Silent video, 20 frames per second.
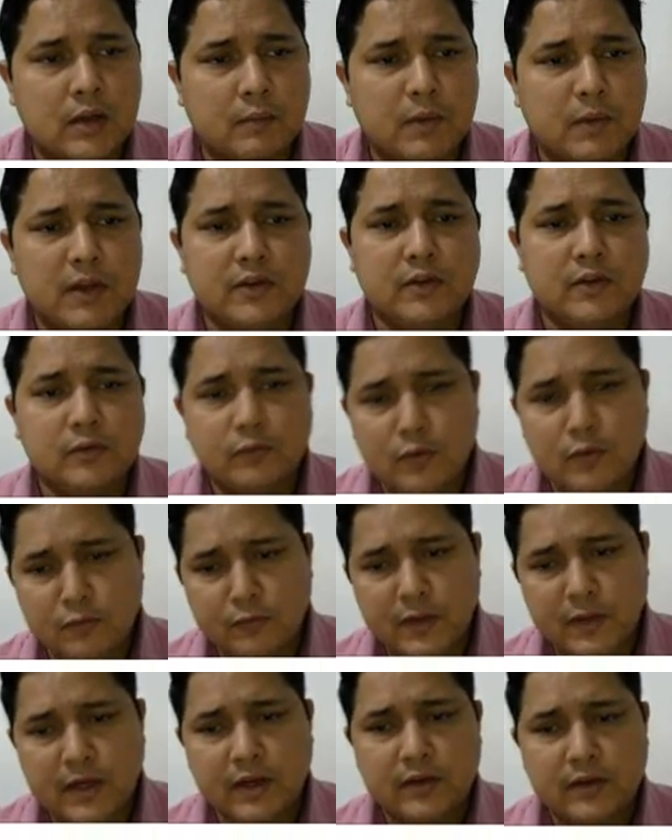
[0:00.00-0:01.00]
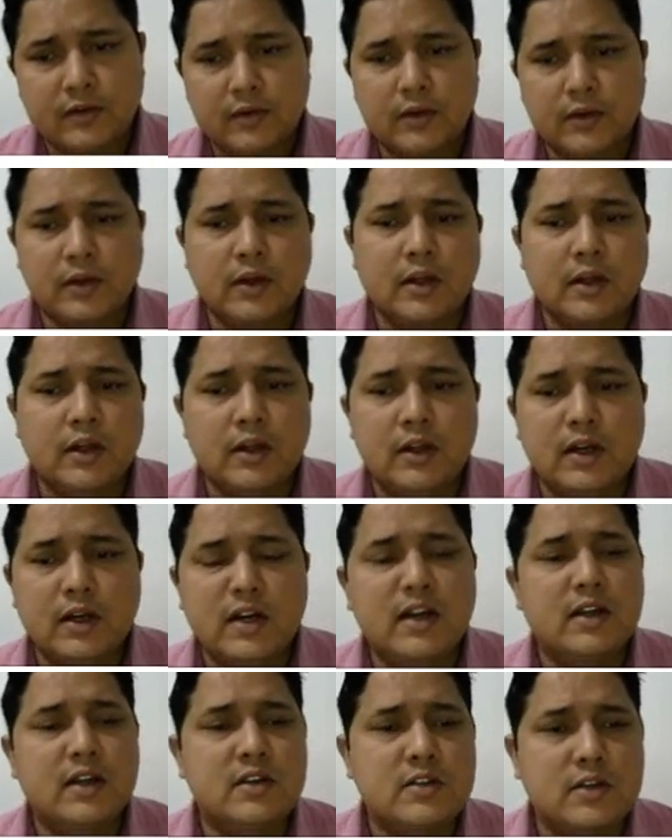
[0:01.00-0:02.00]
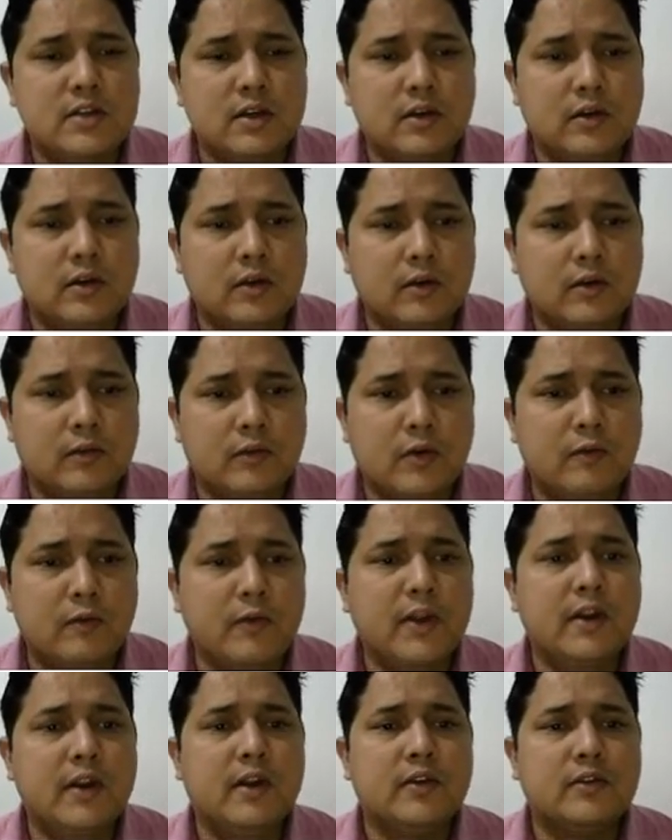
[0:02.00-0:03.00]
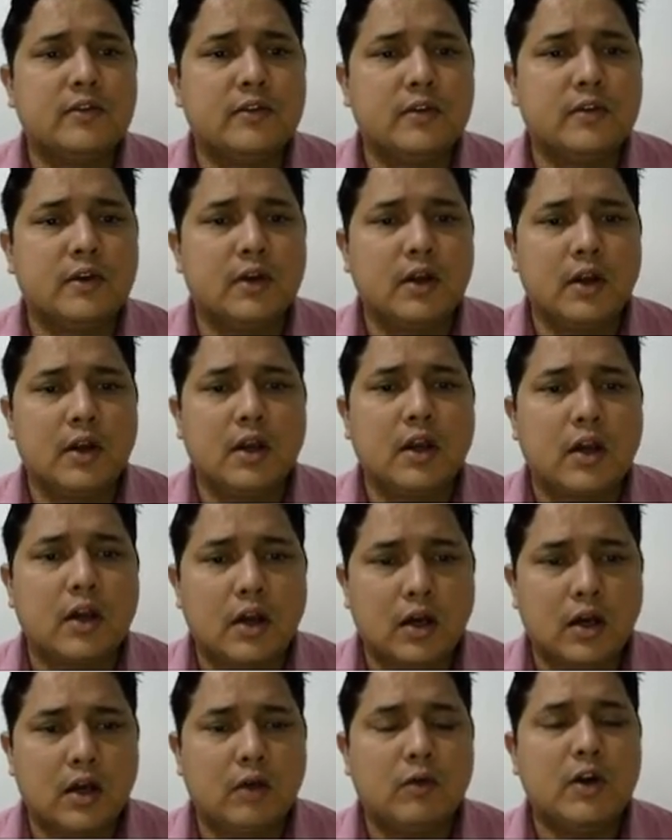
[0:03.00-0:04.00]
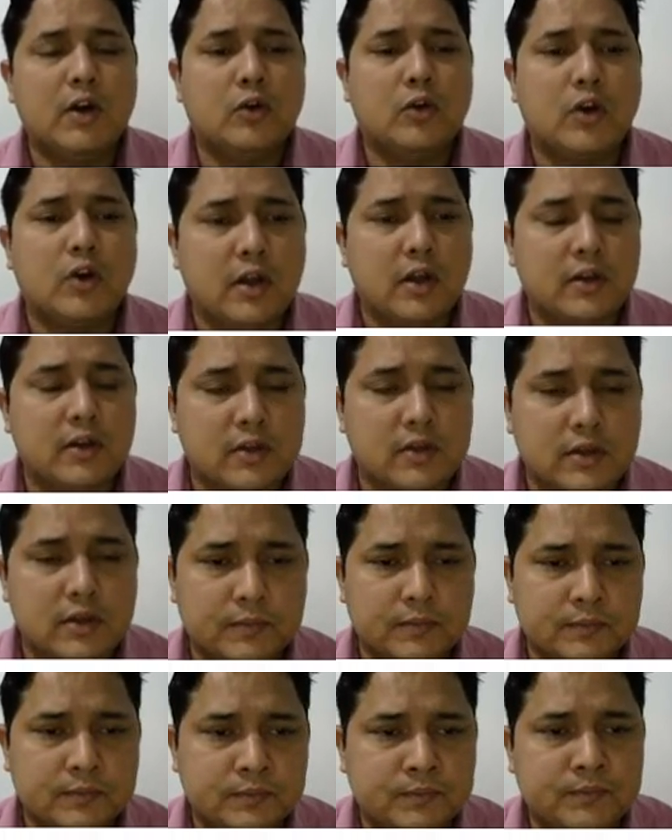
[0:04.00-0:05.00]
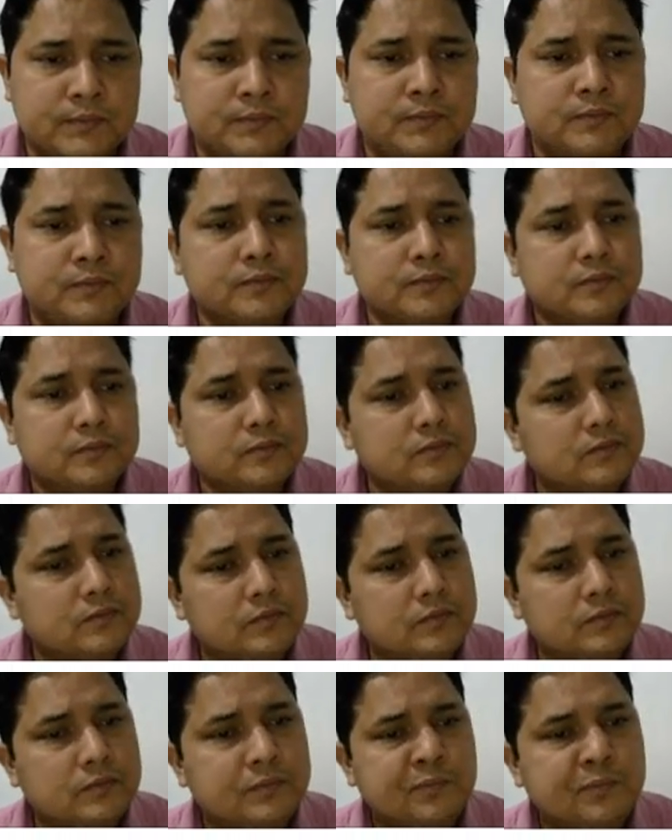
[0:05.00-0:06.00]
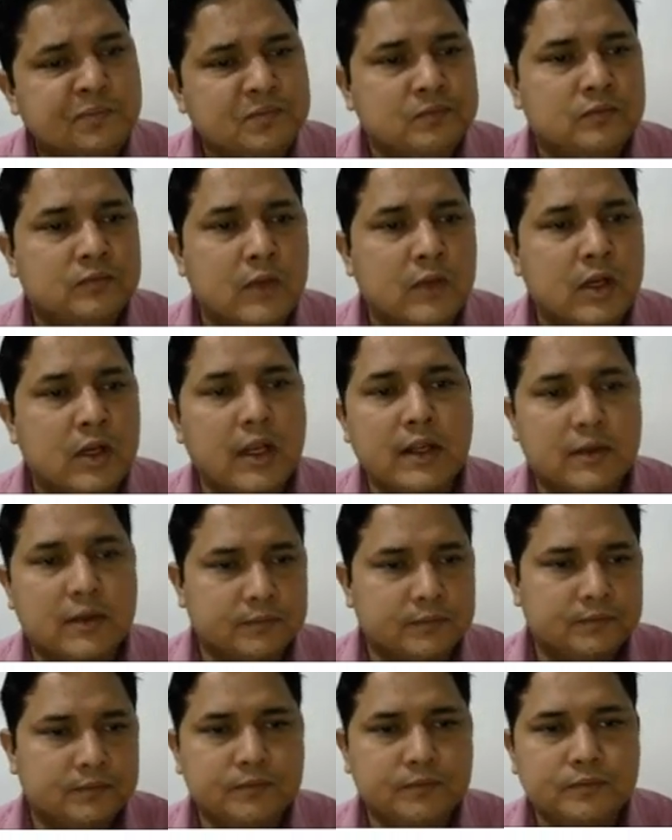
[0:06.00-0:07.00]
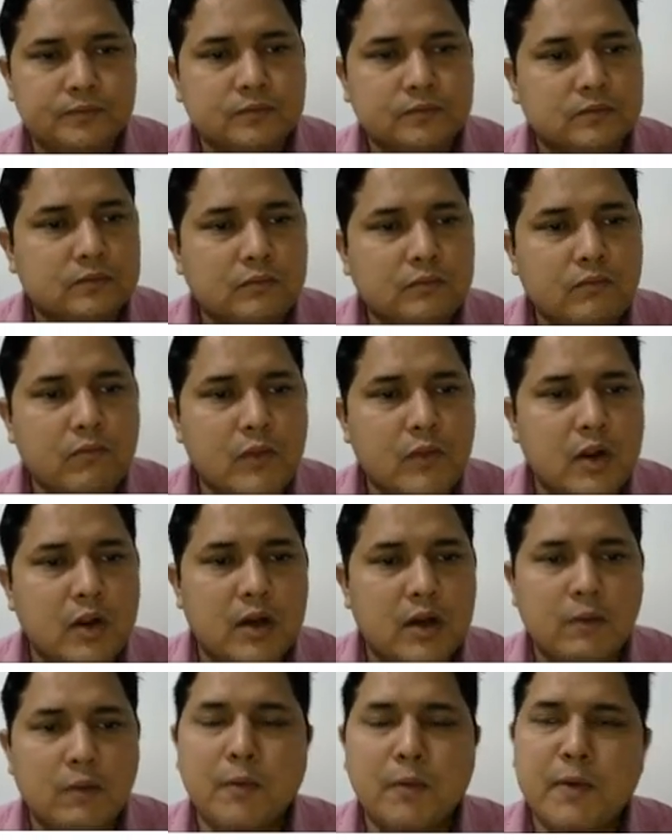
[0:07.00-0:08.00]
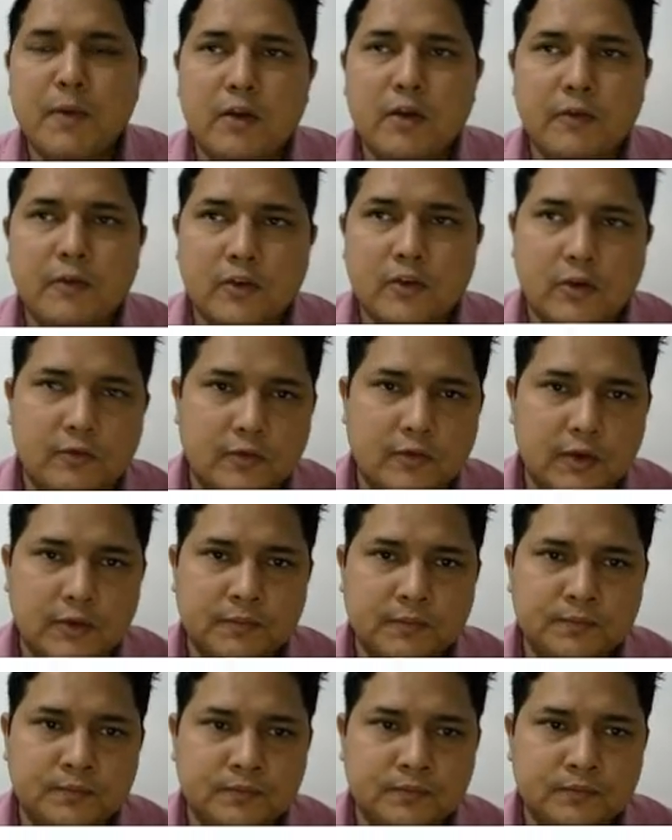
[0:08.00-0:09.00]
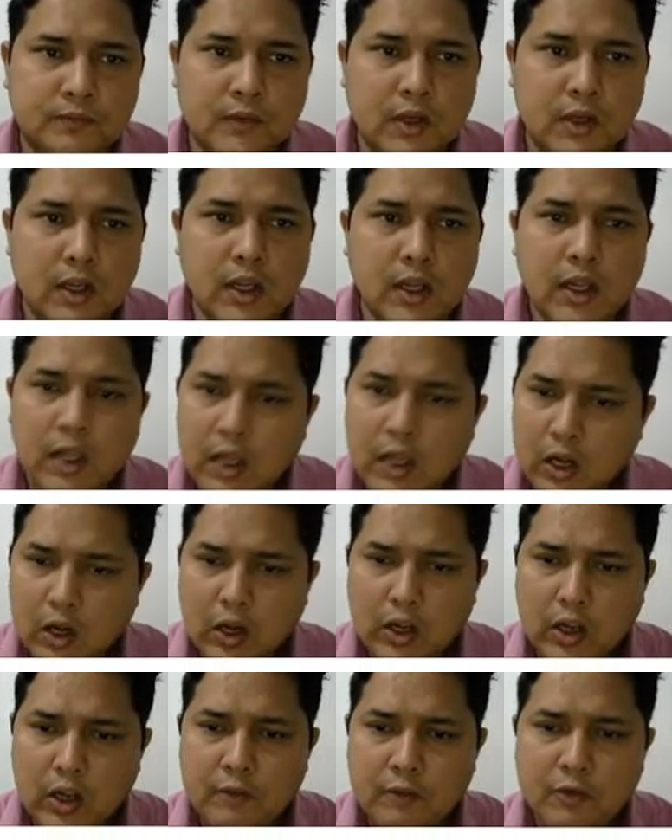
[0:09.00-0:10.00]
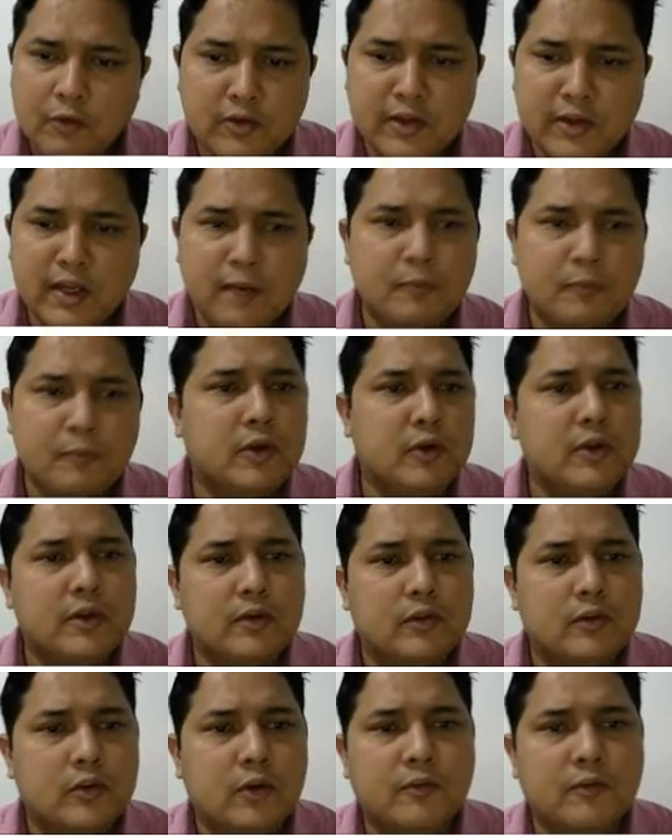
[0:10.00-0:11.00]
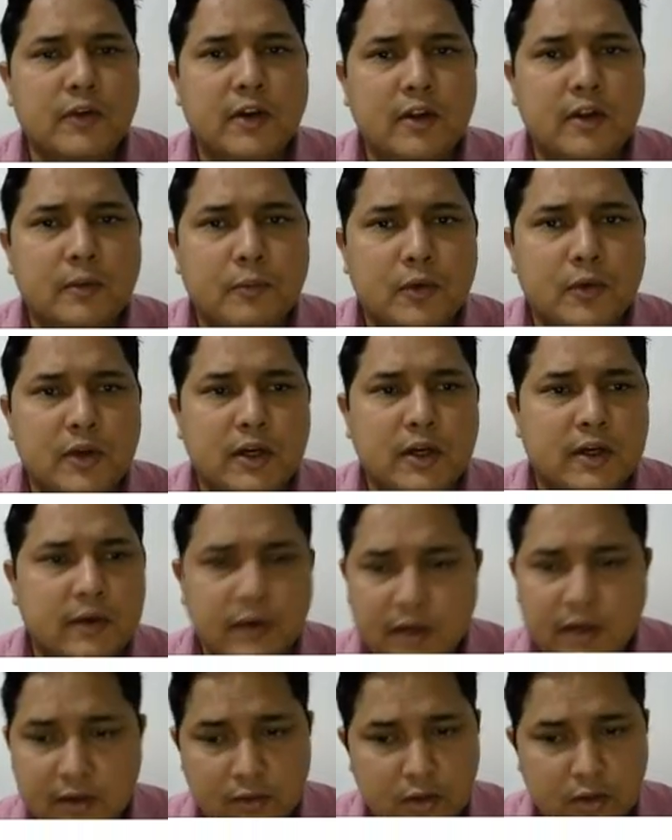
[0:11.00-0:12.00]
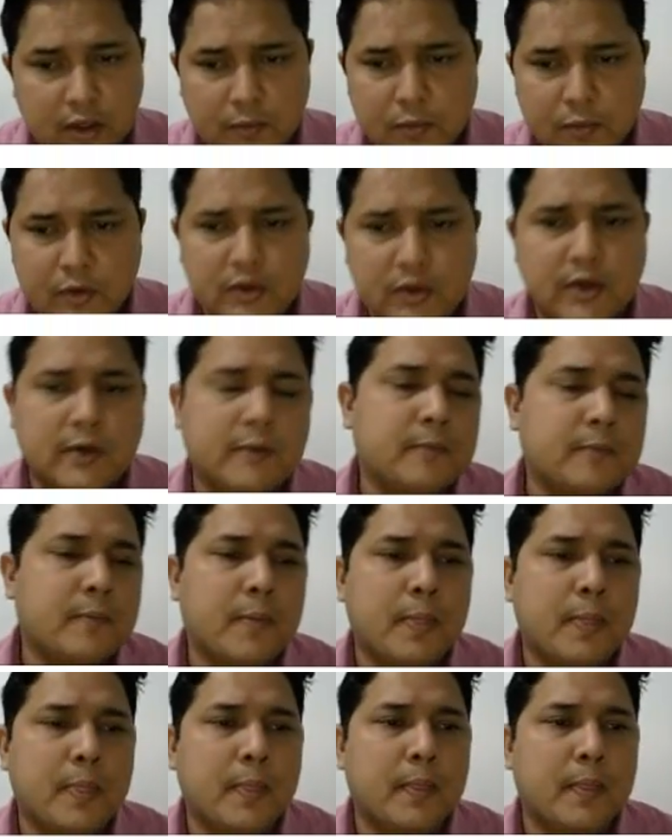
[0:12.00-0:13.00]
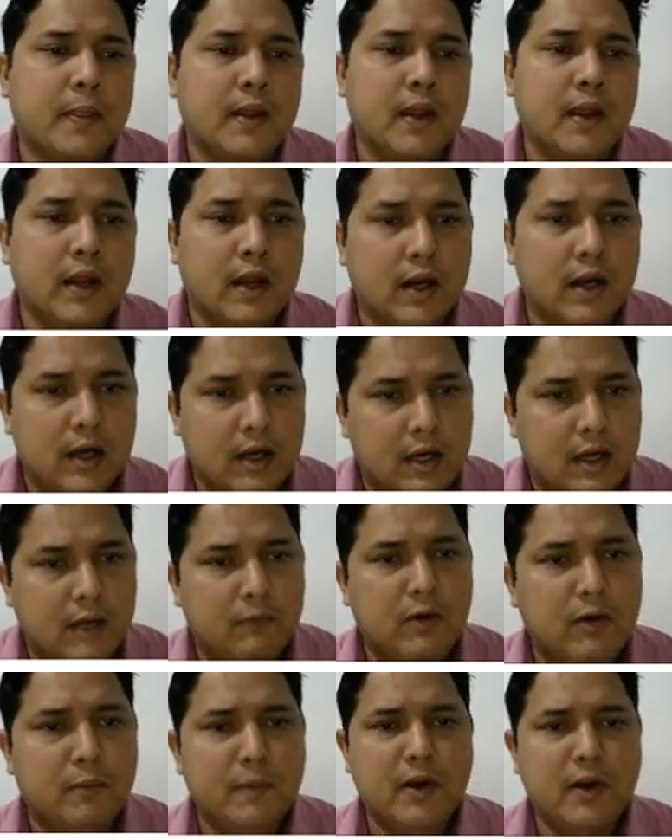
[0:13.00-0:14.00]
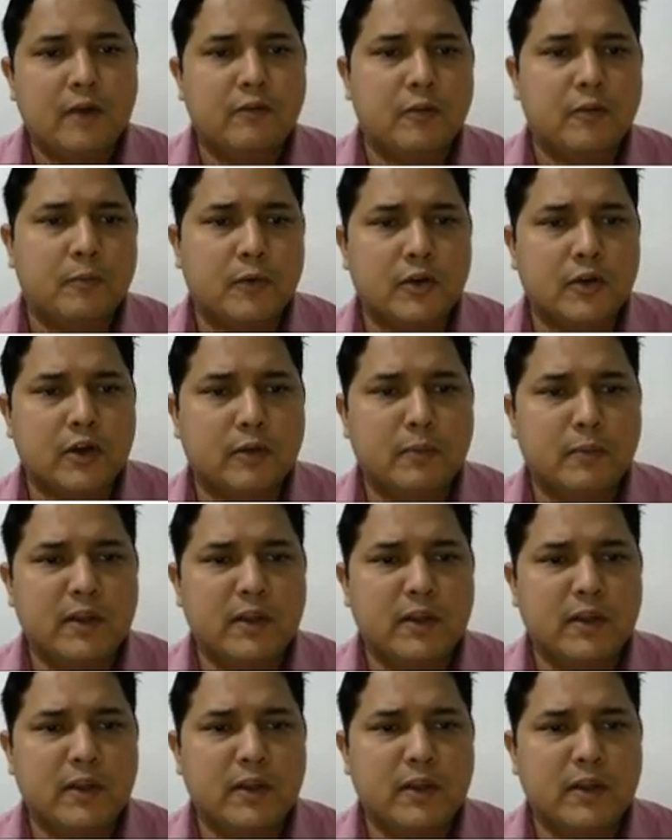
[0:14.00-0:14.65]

places, from various industry, from various what you call as the like development of a software. If you are saying software is a project, it's not a project. Development of a project